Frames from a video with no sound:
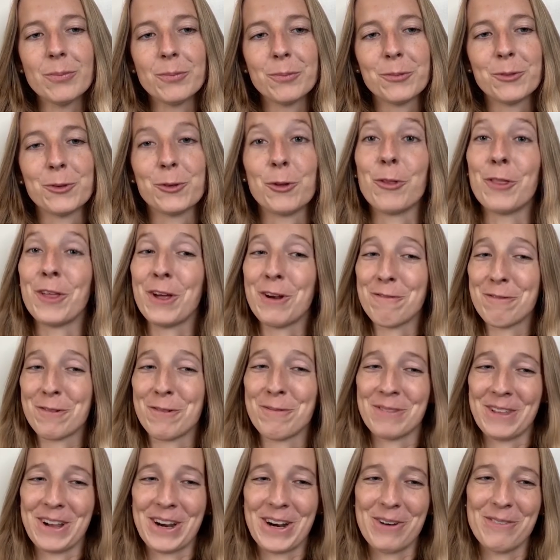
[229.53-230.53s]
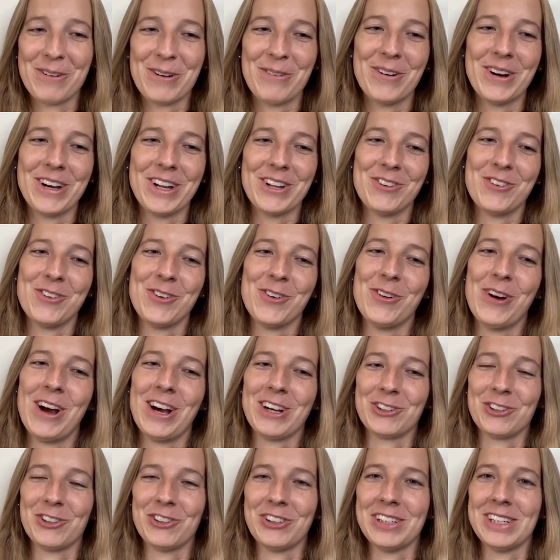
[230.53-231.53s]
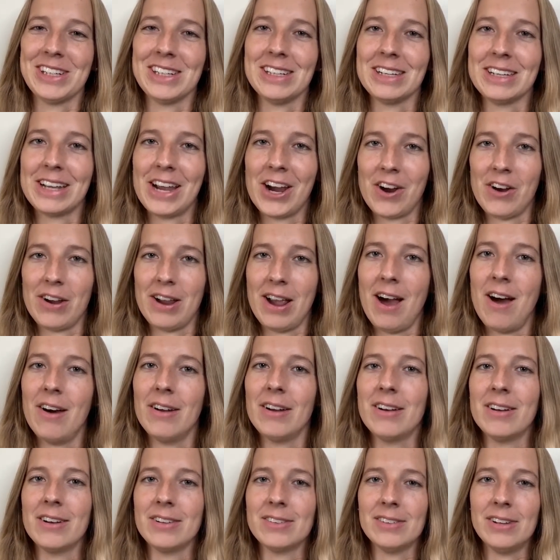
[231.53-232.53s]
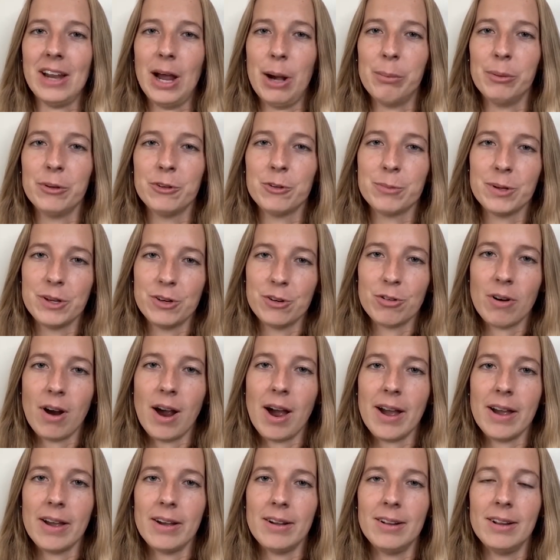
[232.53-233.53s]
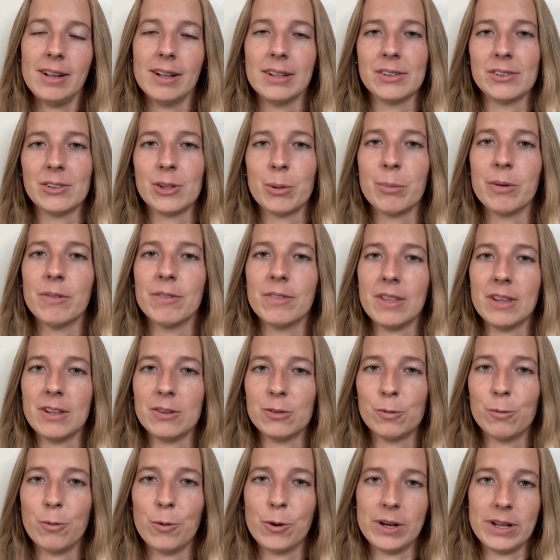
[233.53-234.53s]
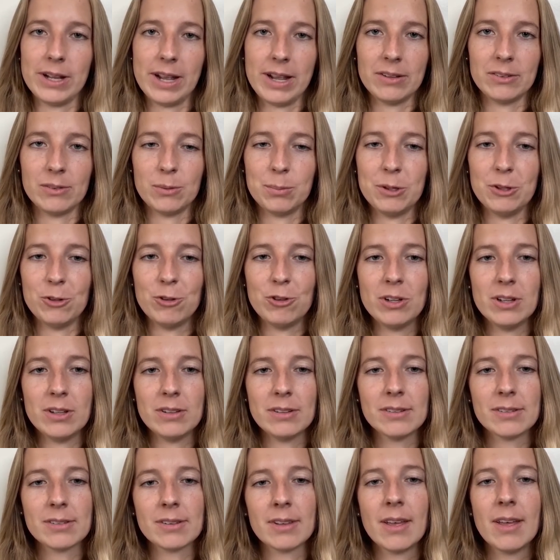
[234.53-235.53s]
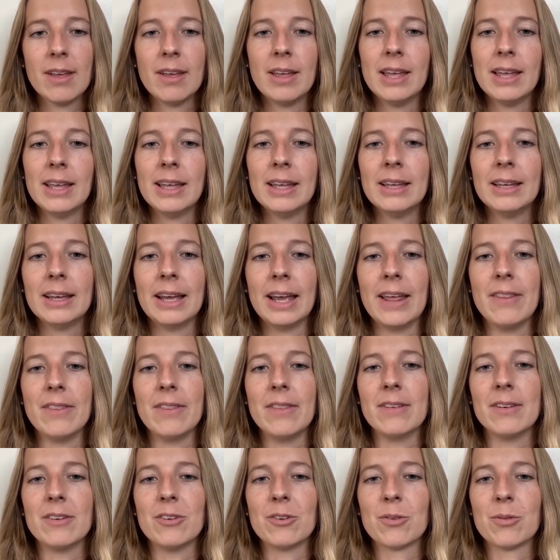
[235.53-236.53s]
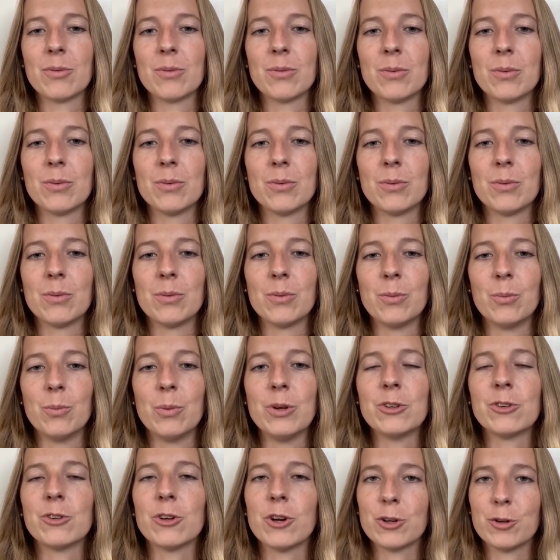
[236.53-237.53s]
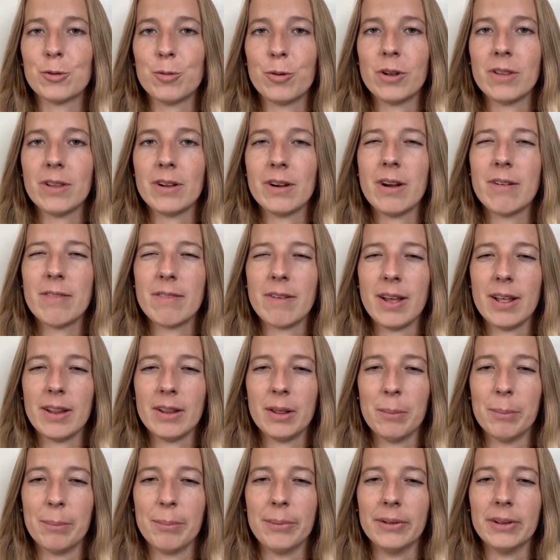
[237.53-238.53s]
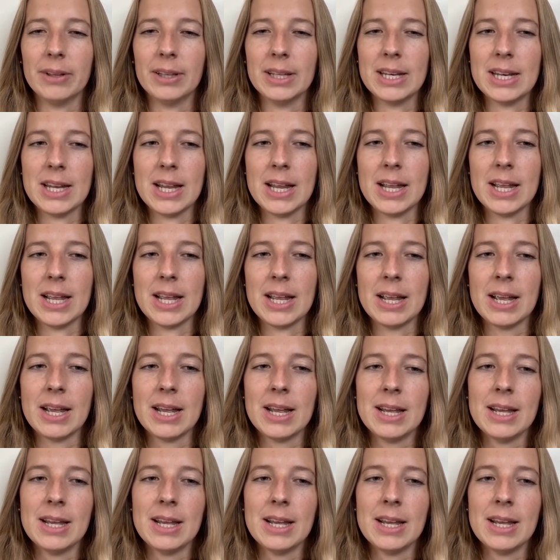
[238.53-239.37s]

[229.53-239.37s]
So then from there, we wanted to actually carry out an establishment trial on some of these 48 species. And we searched for their availability.